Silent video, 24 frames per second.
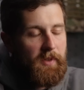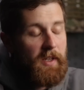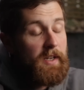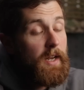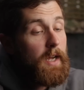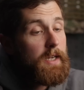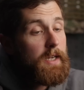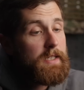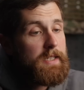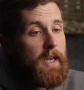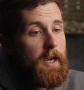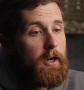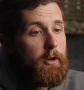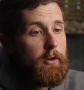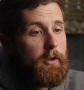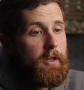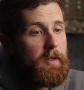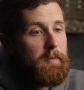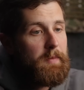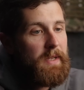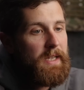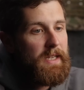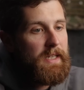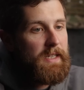The next
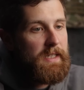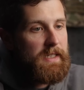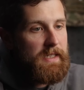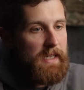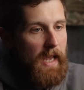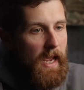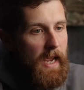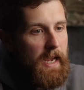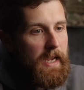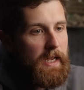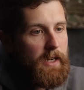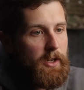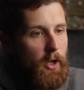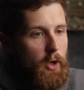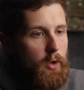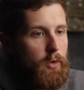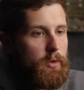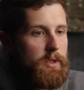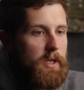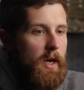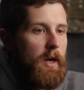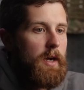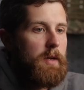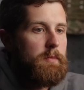acronym is A and O
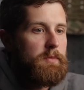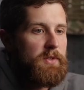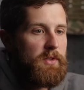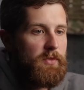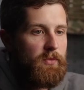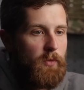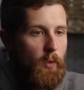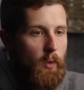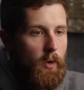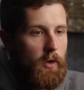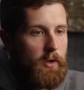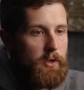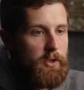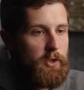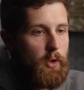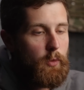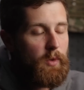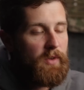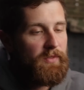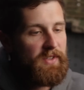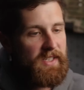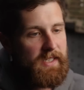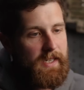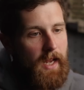times four. So
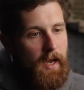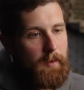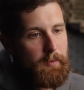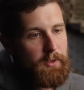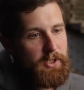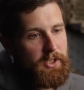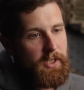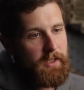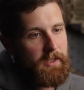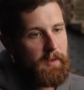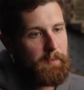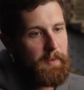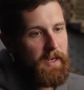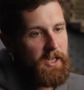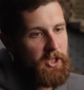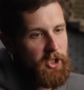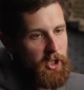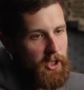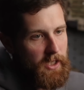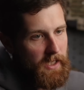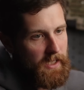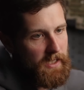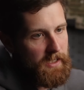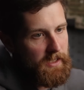we've established that the
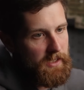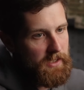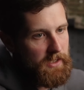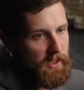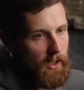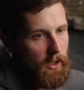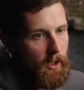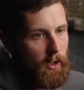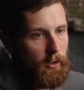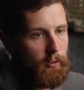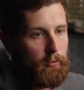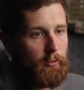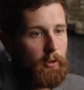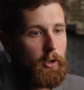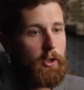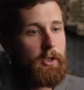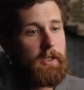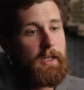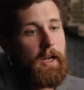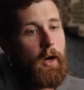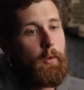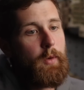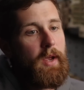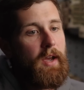patient is alert.
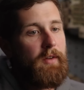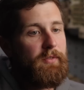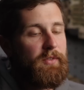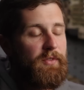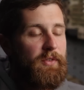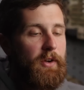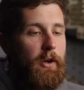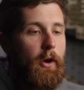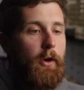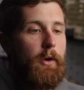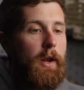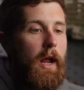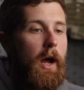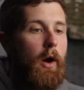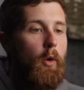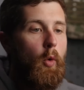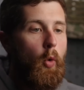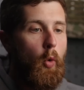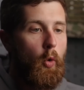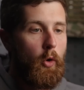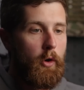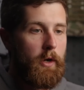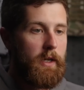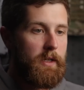Now we have to figure out how
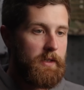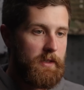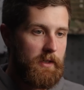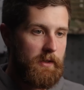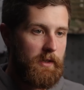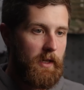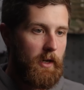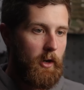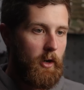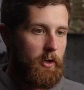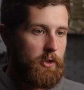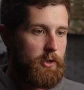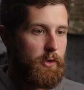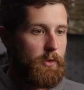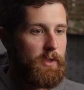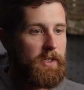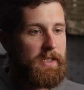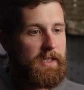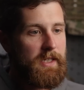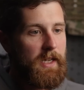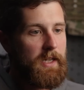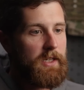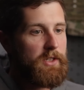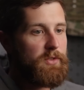oriented they are. So this
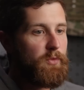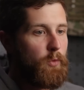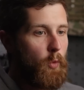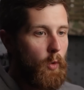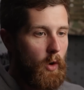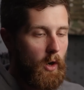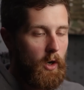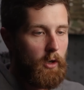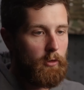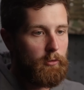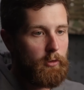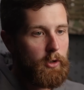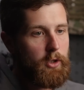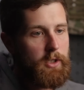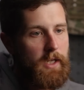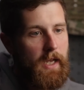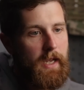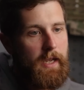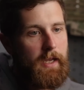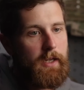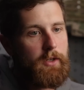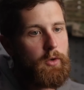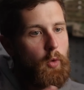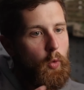stands for alert
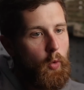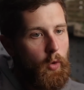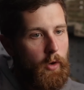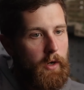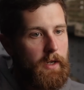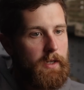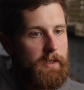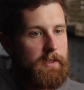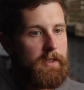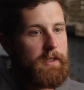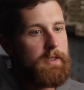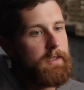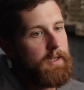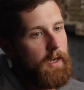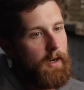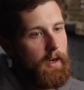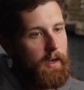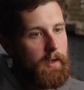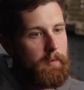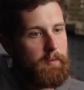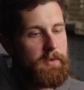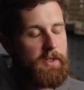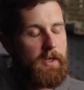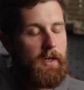and oriented
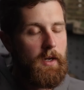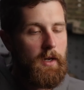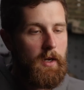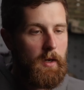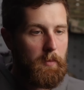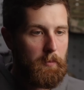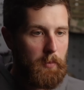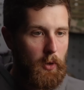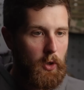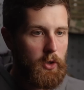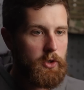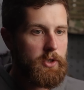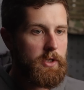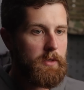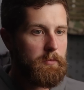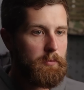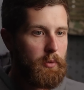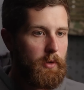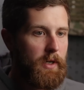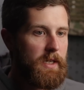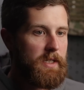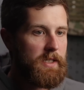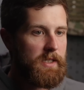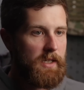times person,
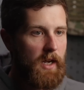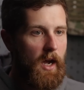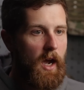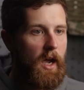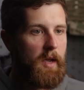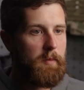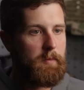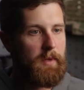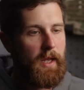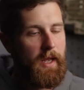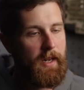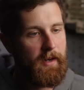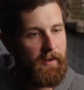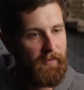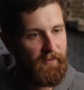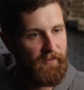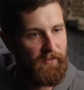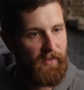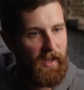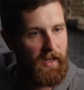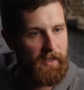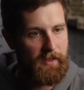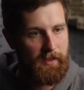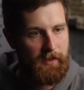place, time, and
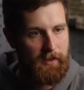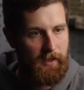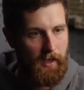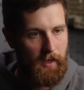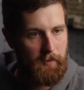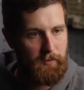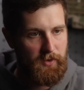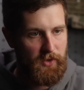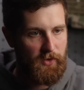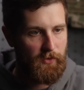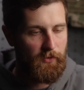event times